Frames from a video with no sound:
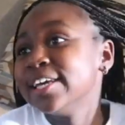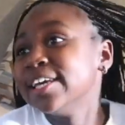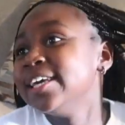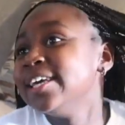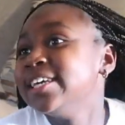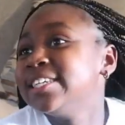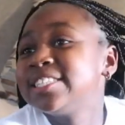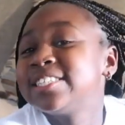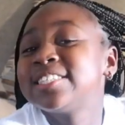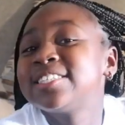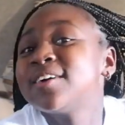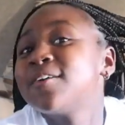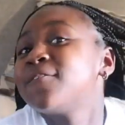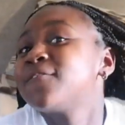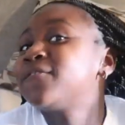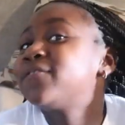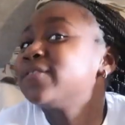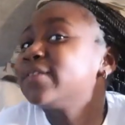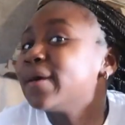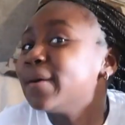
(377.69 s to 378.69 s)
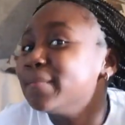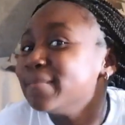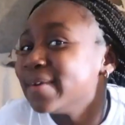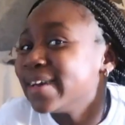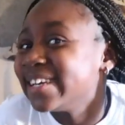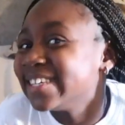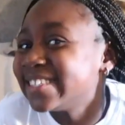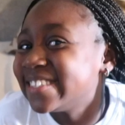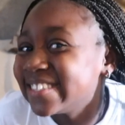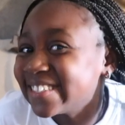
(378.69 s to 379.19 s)
It's
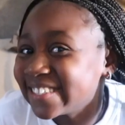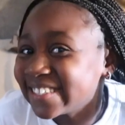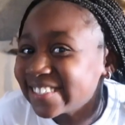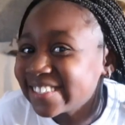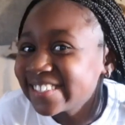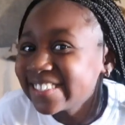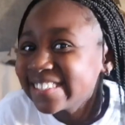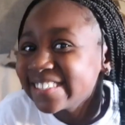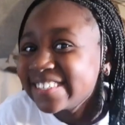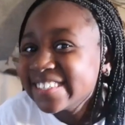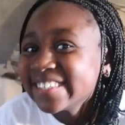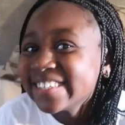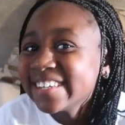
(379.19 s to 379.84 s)
flamazing.